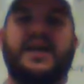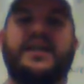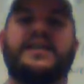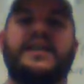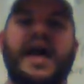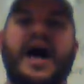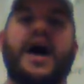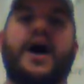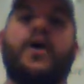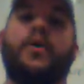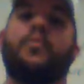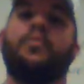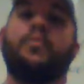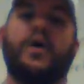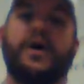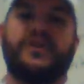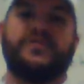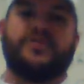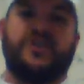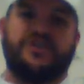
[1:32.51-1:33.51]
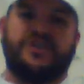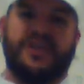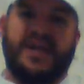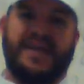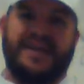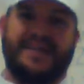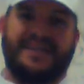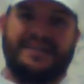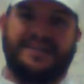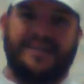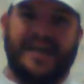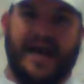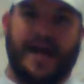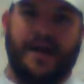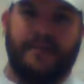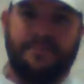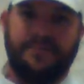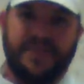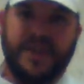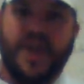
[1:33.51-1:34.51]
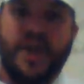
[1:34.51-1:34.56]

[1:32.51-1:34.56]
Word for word: Now, what is our check in time?